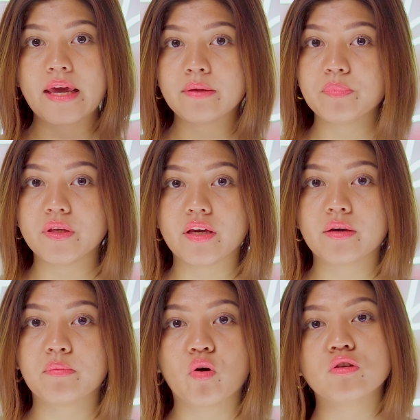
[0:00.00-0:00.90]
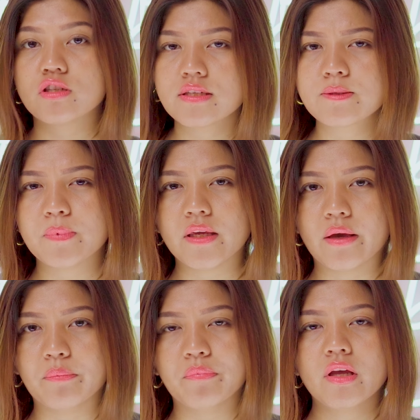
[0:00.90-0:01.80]
and PM or just
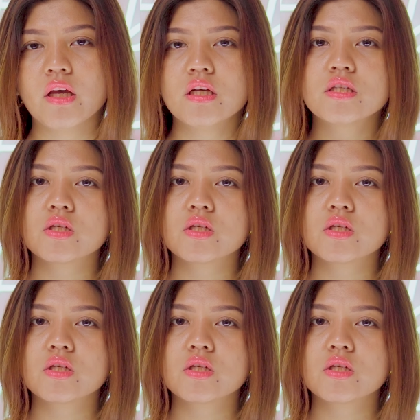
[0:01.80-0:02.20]
PM.